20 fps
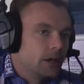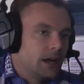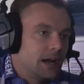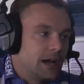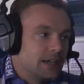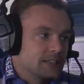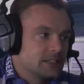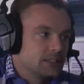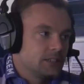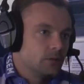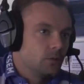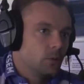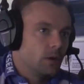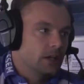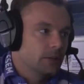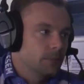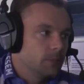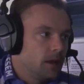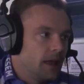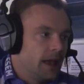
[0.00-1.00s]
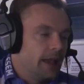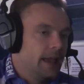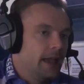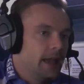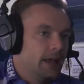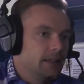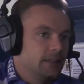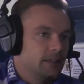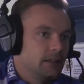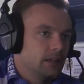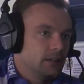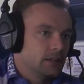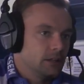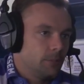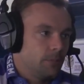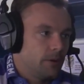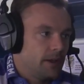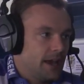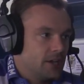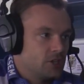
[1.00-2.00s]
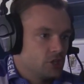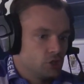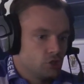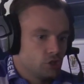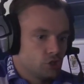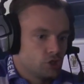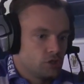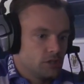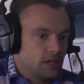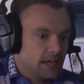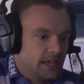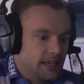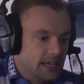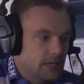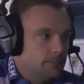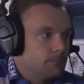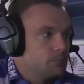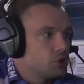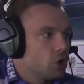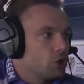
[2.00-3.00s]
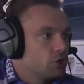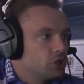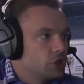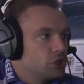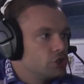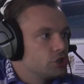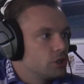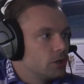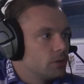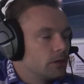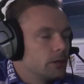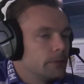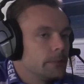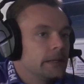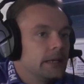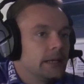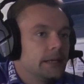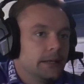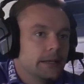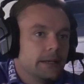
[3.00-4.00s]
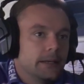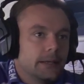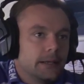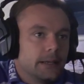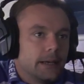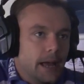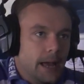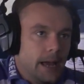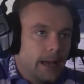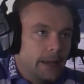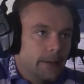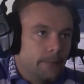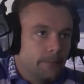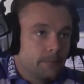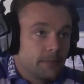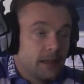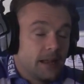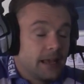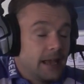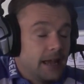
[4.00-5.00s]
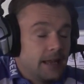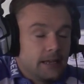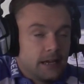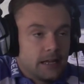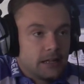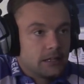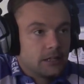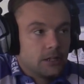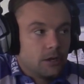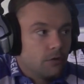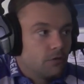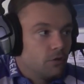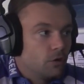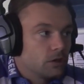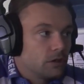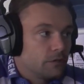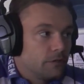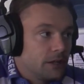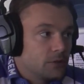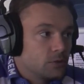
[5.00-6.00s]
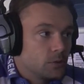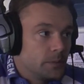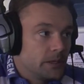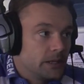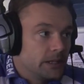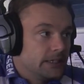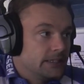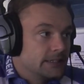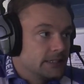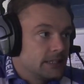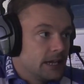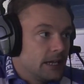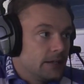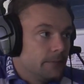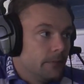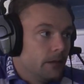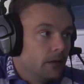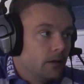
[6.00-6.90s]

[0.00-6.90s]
As an away player, the pressure just it heaps on you. Do you know what I mean? And again, I thought the fans were brilliant today.